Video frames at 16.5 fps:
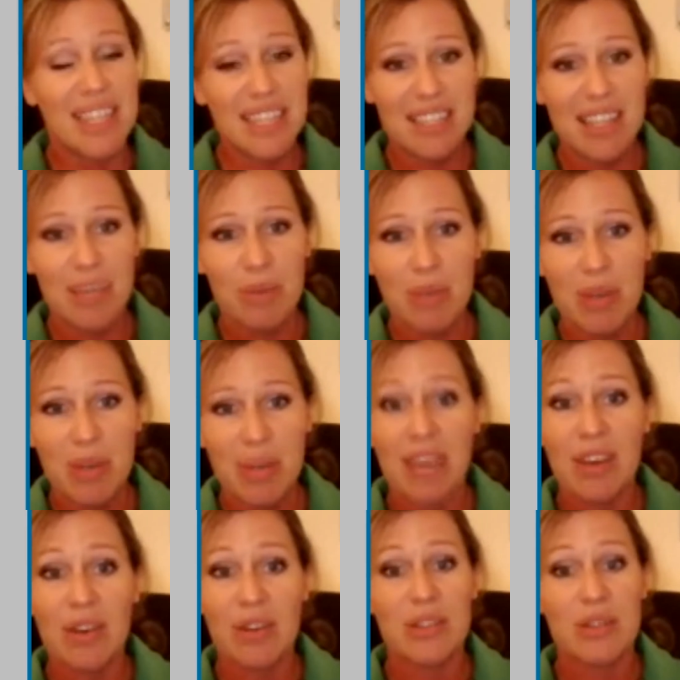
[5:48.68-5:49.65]
Since then, we
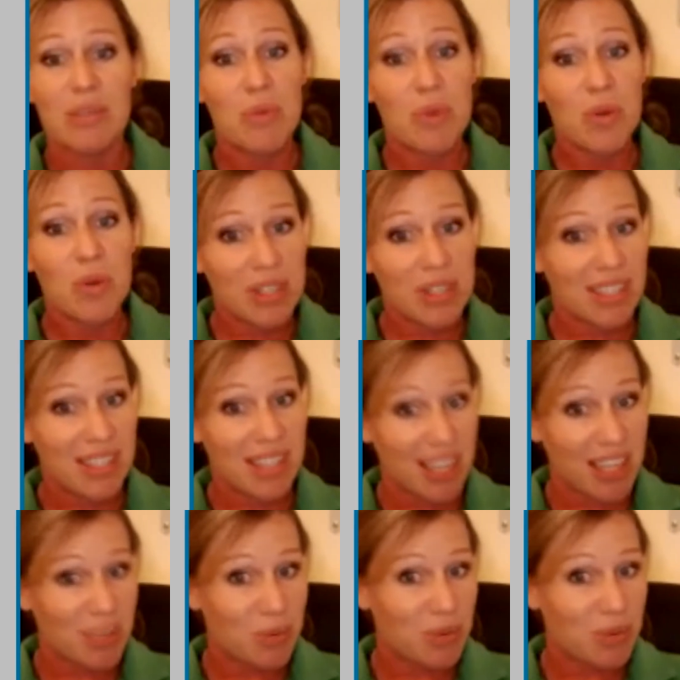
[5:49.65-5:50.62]
then got some more
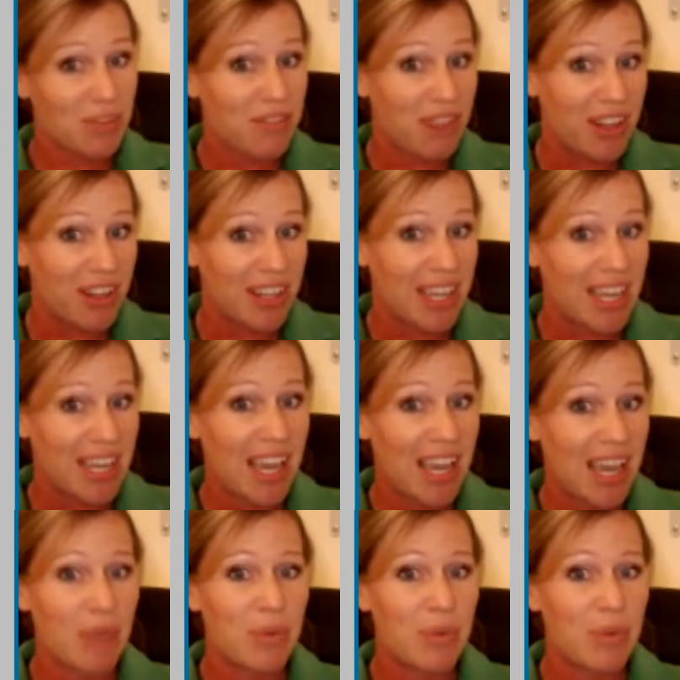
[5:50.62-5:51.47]
success with the funding,